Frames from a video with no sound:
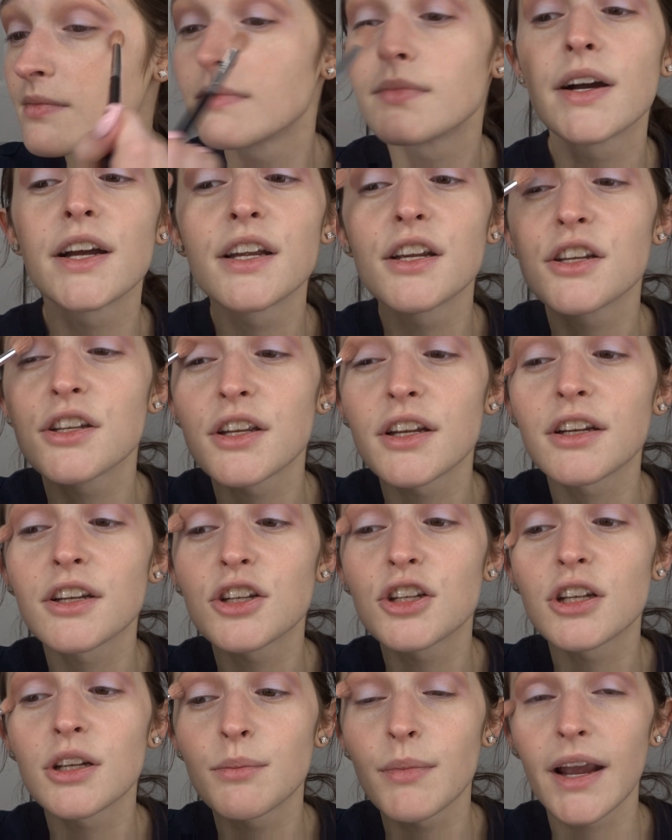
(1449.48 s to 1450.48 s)
I just think
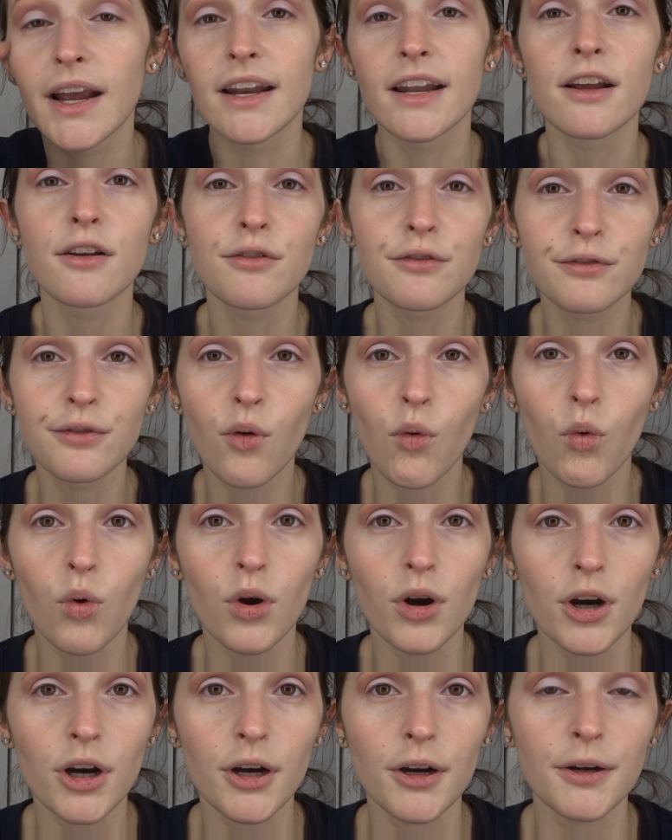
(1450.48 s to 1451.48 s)
she made it
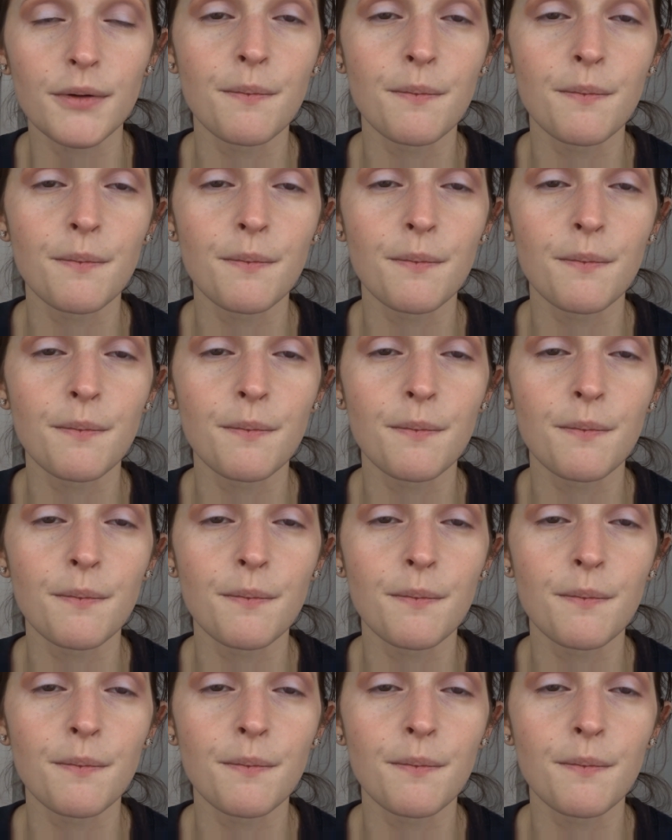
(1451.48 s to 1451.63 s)
for